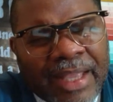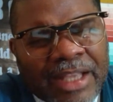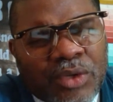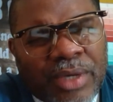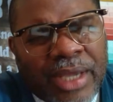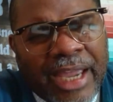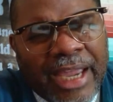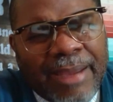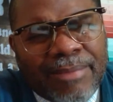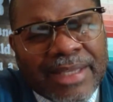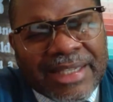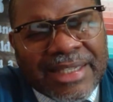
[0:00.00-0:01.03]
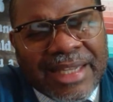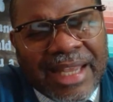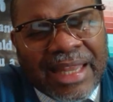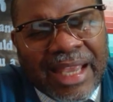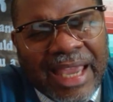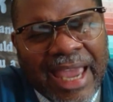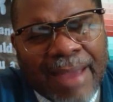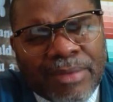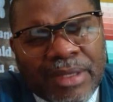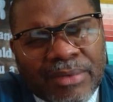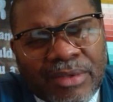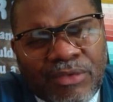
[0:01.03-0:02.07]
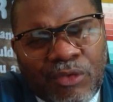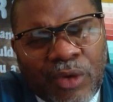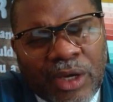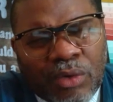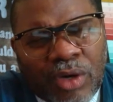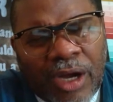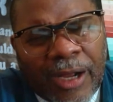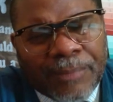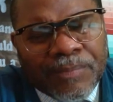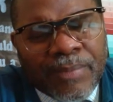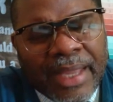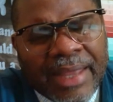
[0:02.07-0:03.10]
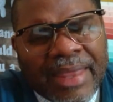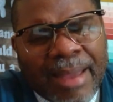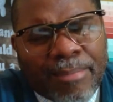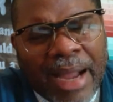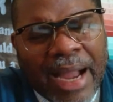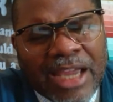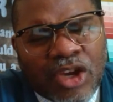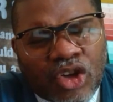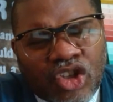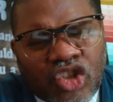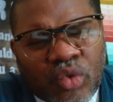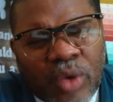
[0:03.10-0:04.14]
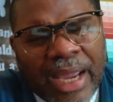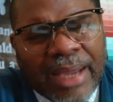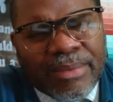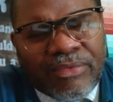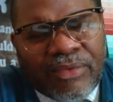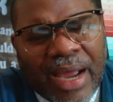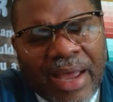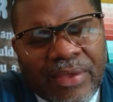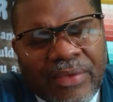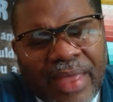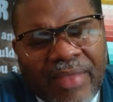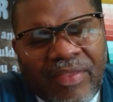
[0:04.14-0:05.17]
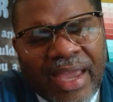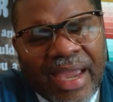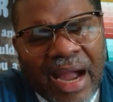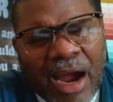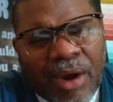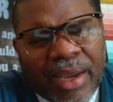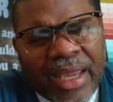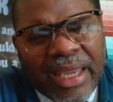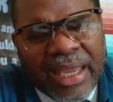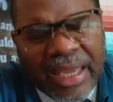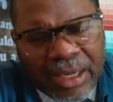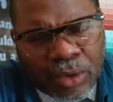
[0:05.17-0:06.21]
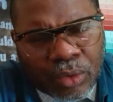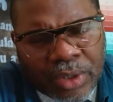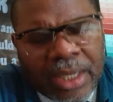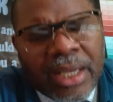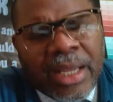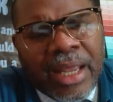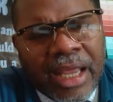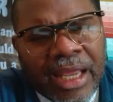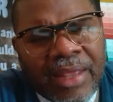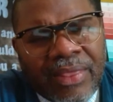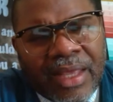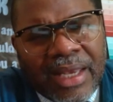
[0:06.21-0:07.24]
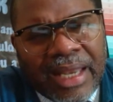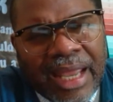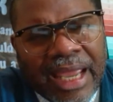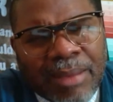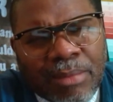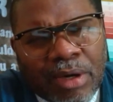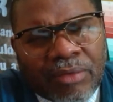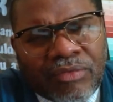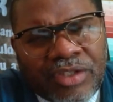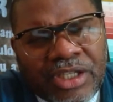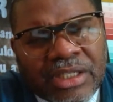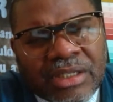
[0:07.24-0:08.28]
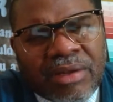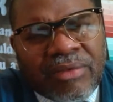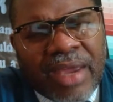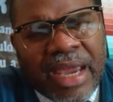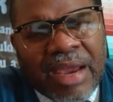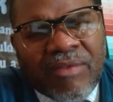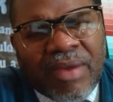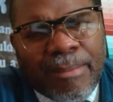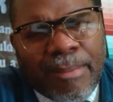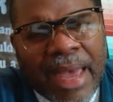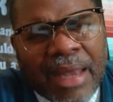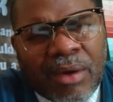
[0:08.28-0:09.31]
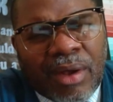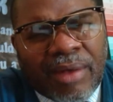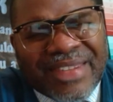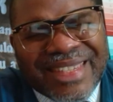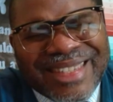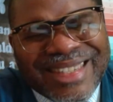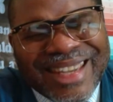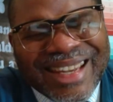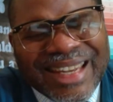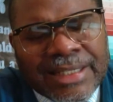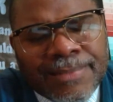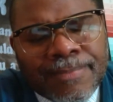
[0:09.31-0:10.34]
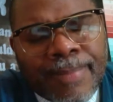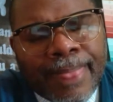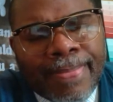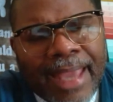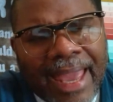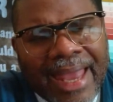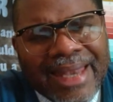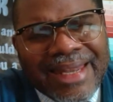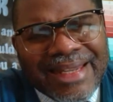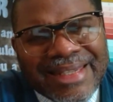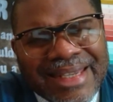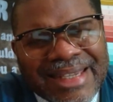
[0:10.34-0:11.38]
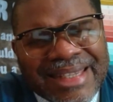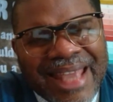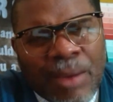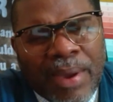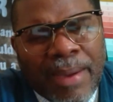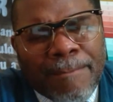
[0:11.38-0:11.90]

that you came to set the captives free, O God, that by your stripes, Father, that they are healed in the name of Jesus of every manner of sickness and disease. That we